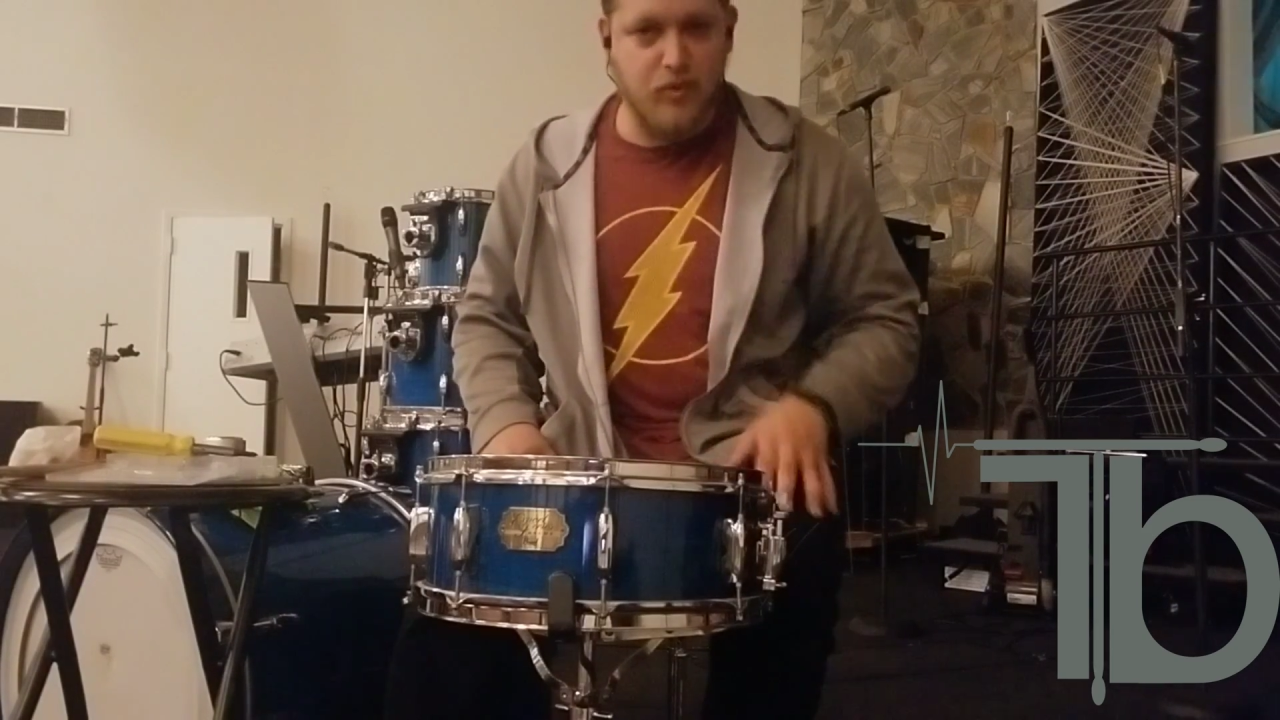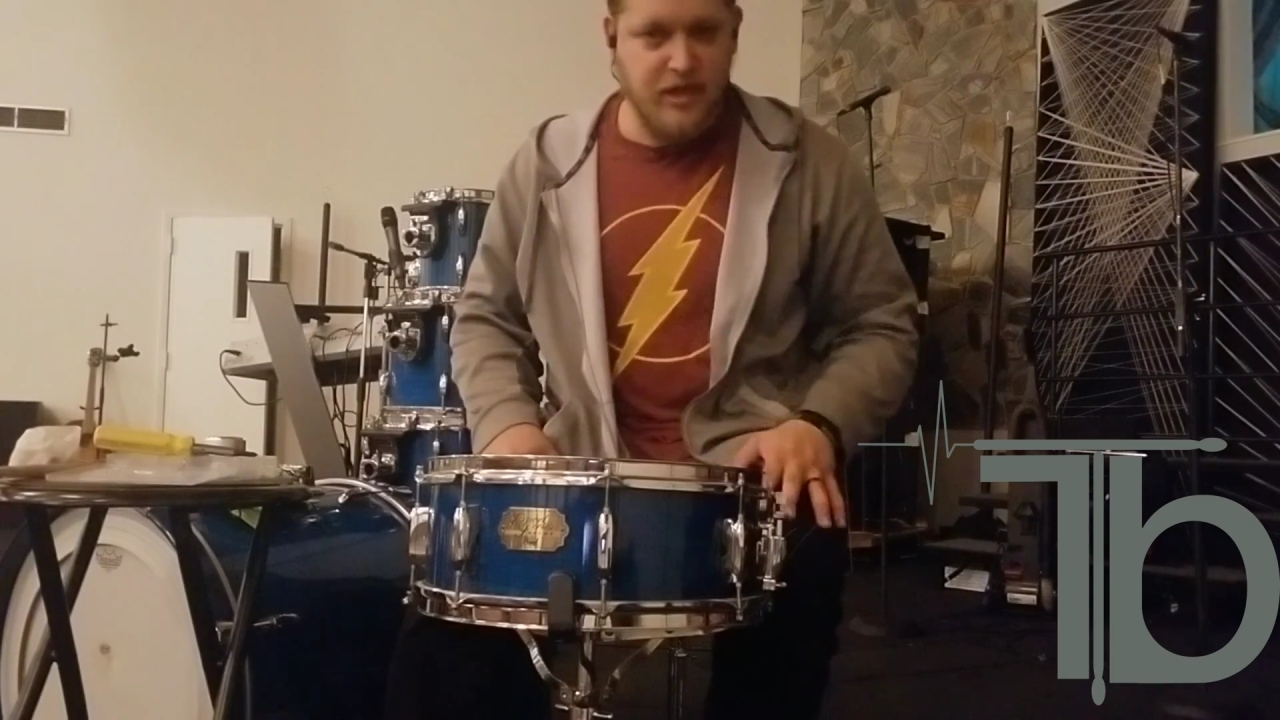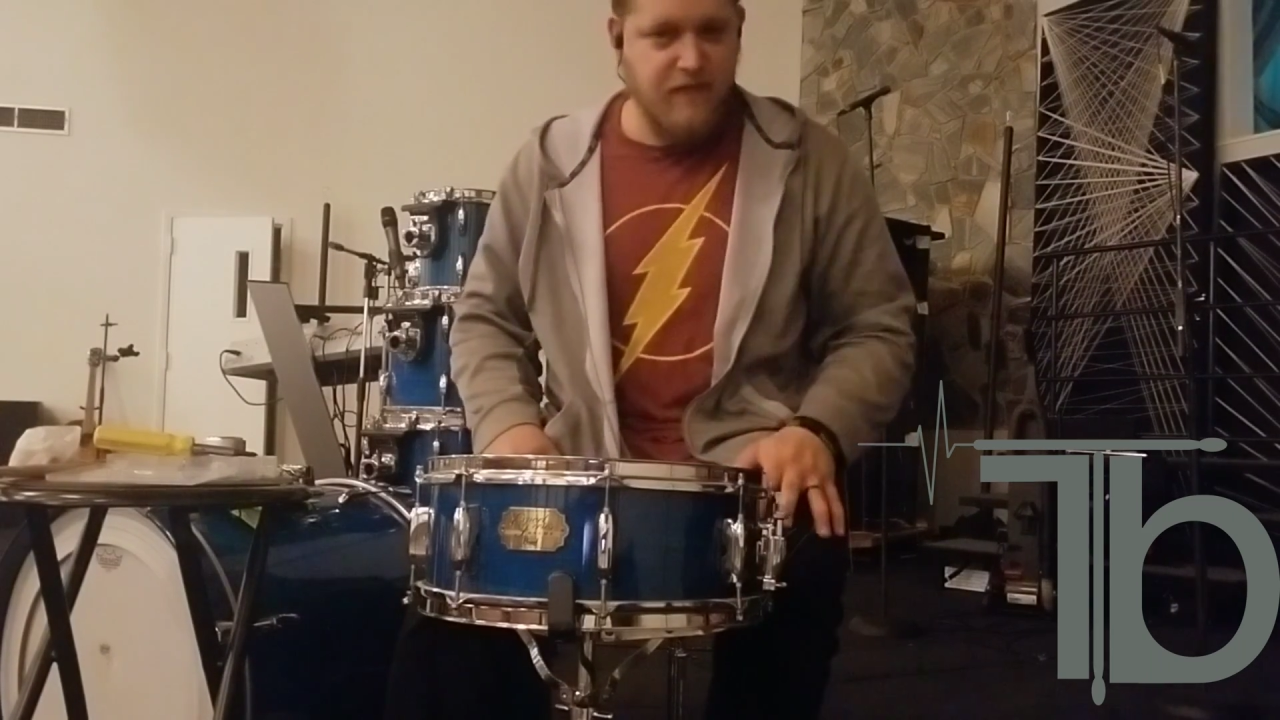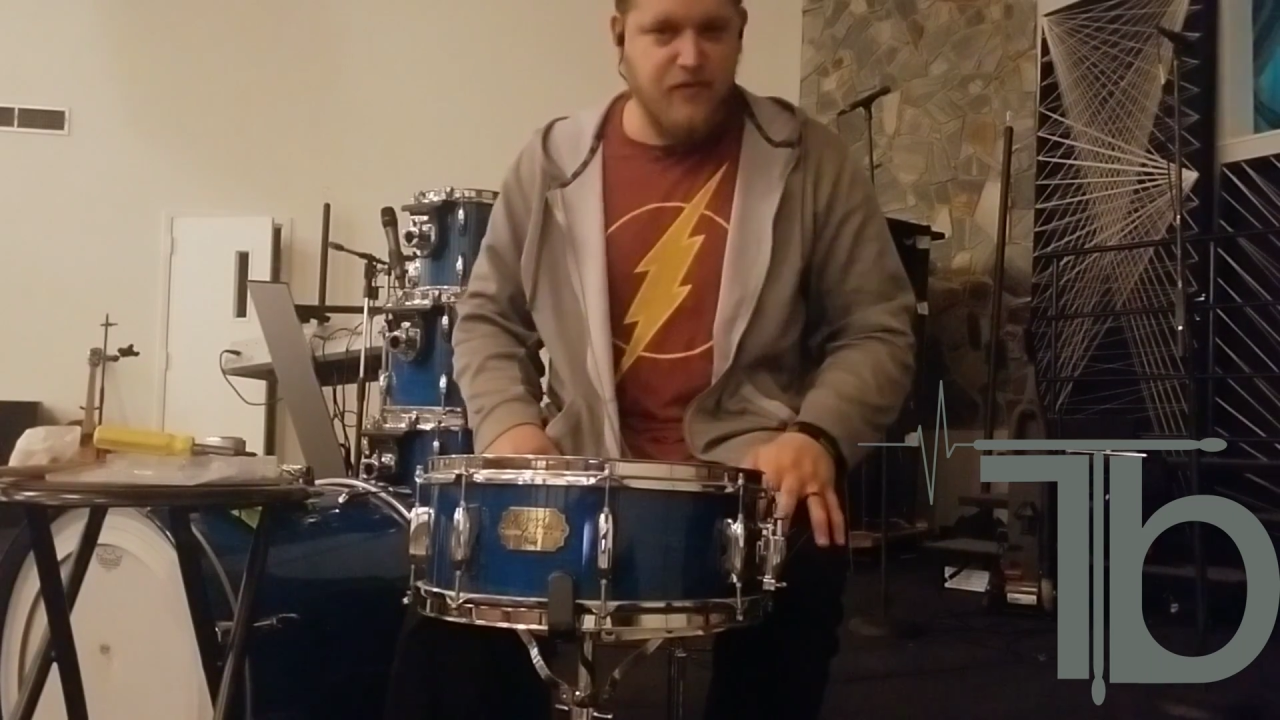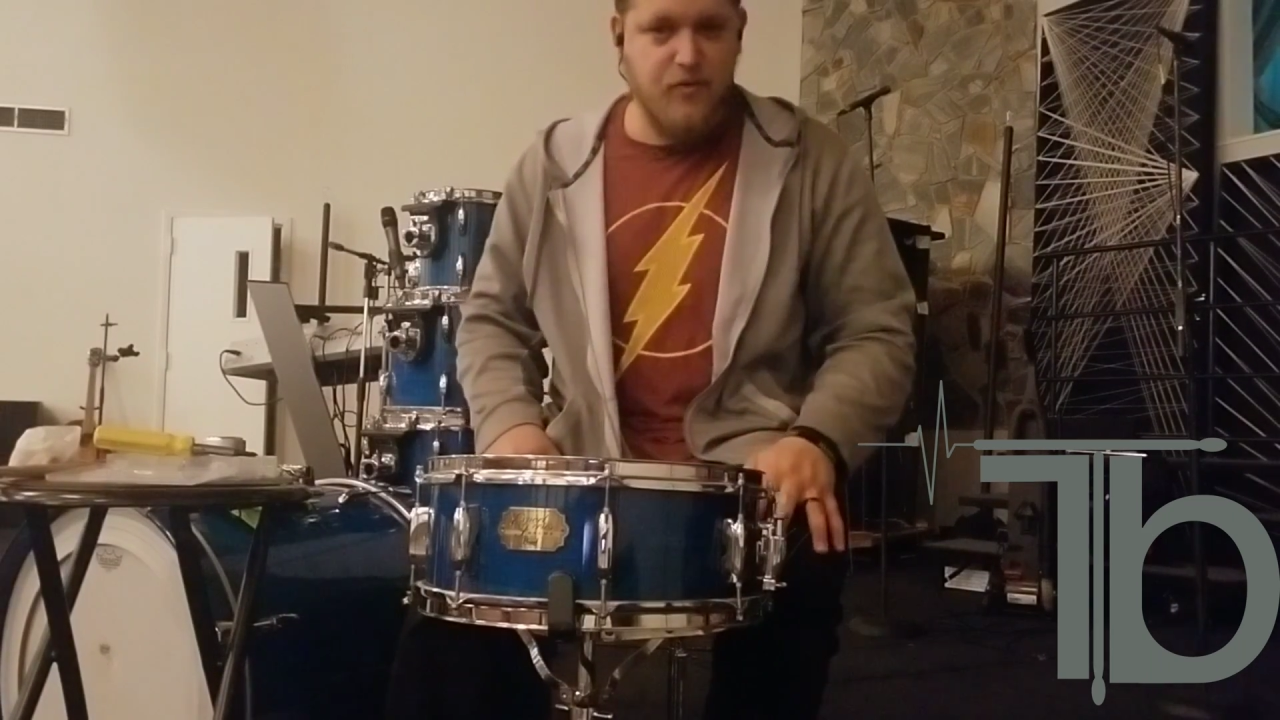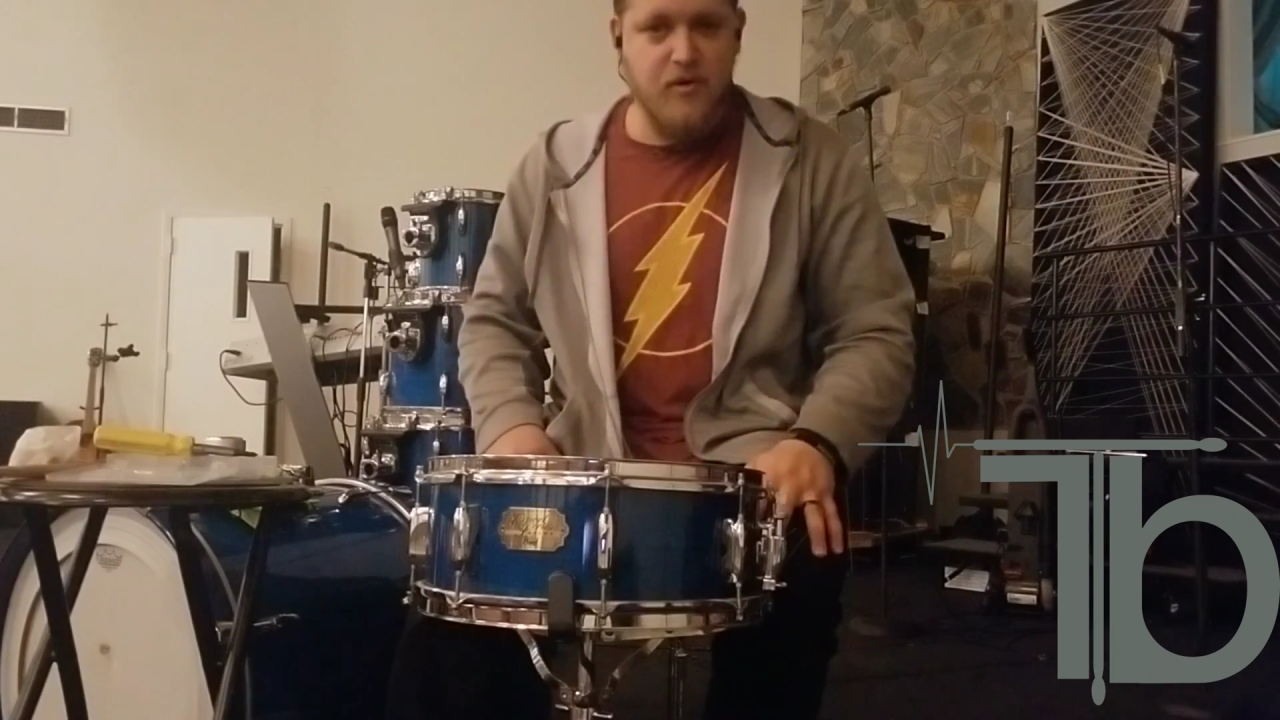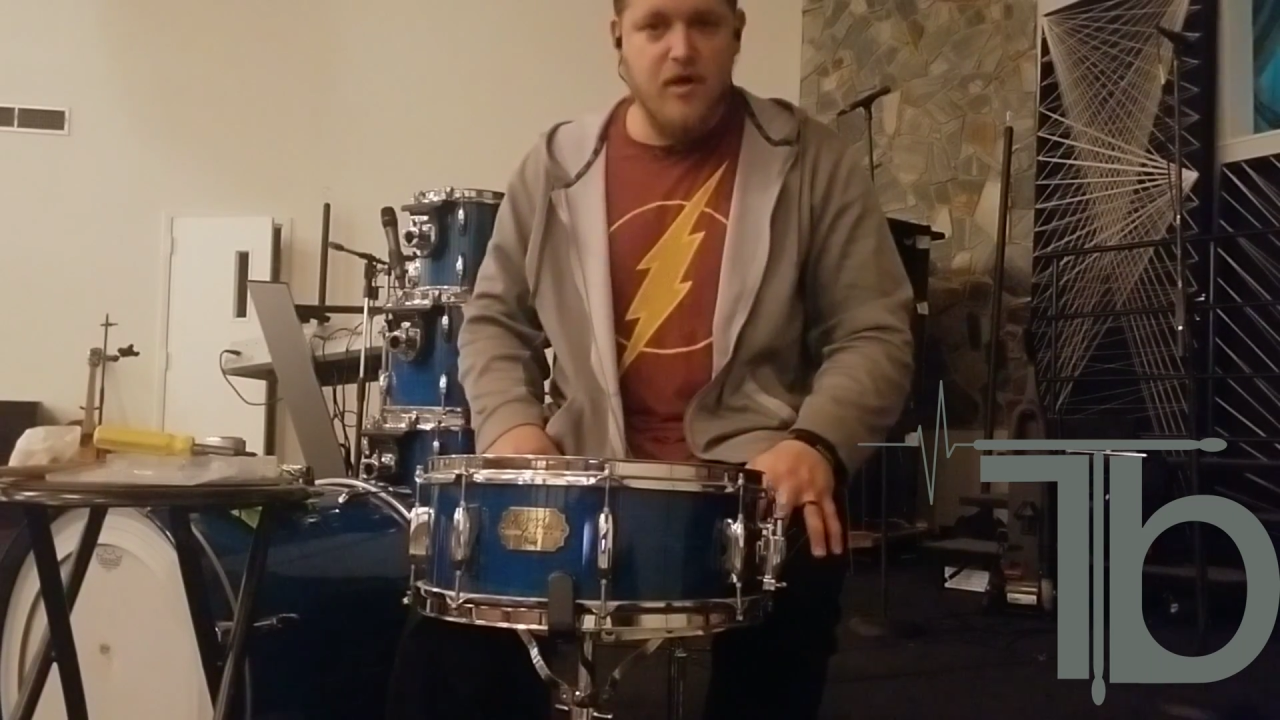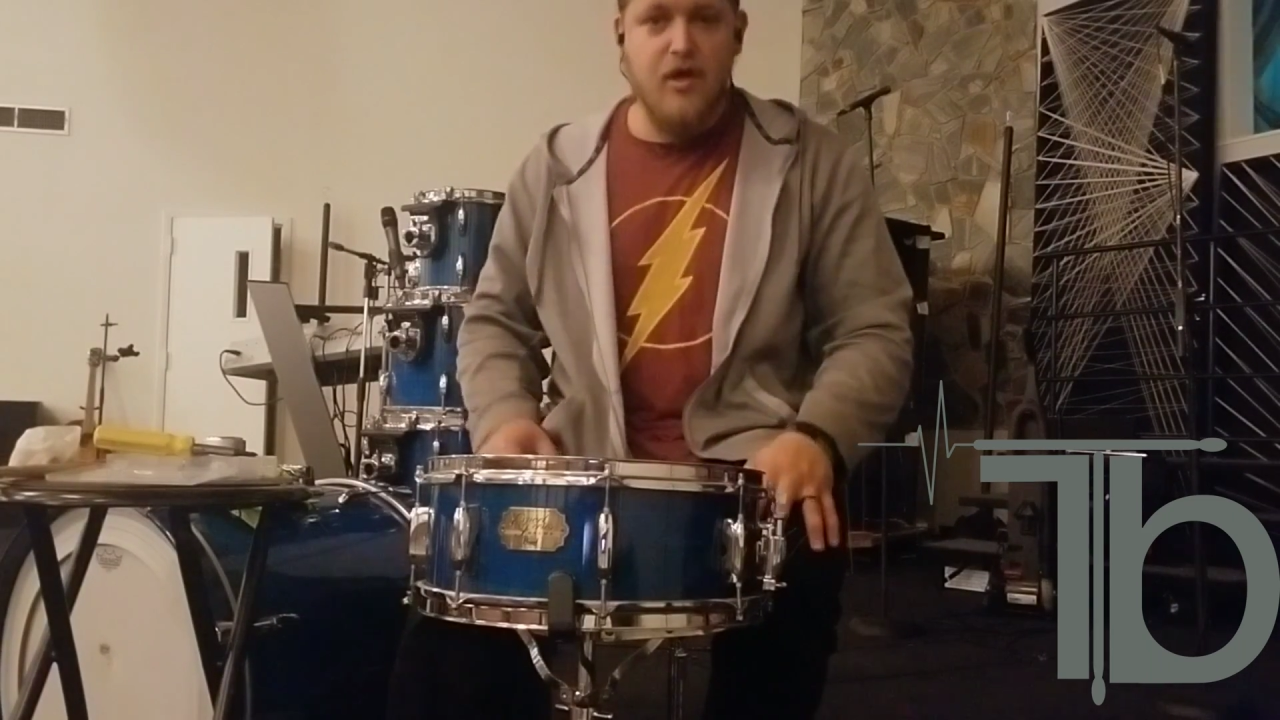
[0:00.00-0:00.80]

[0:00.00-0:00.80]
would give you.